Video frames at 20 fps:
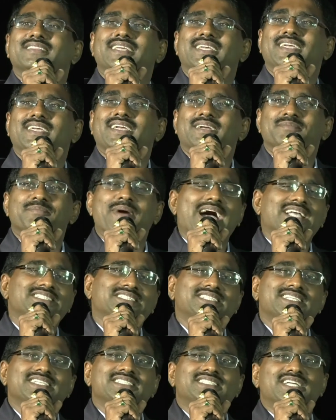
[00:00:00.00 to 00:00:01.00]
the
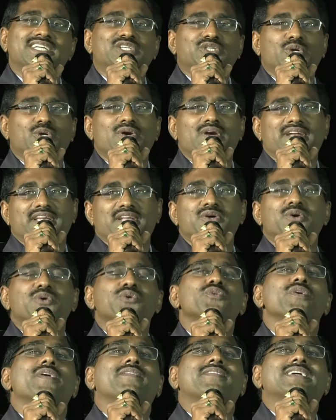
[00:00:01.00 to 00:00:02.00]
maths teacher told you know
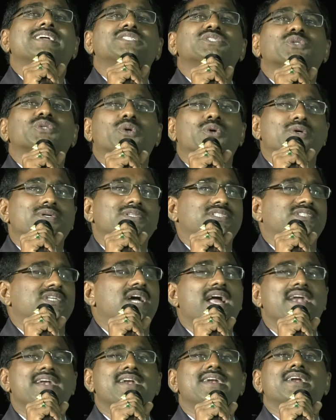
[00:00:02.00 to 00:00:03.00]
whoever scores
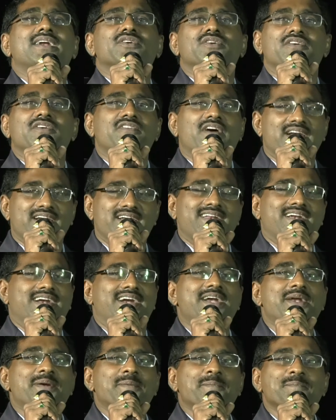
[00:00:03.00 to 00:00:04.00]
100 out of
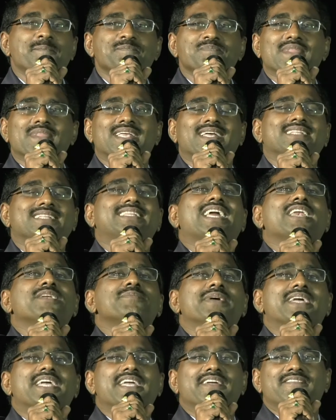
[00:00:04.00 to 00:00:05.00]
100
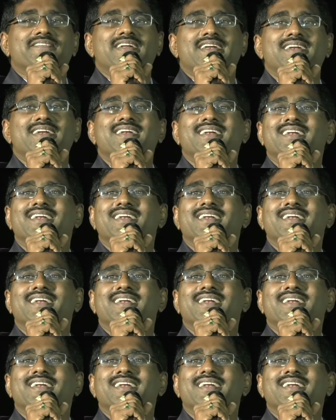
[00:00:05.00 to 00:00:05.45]
they'll be given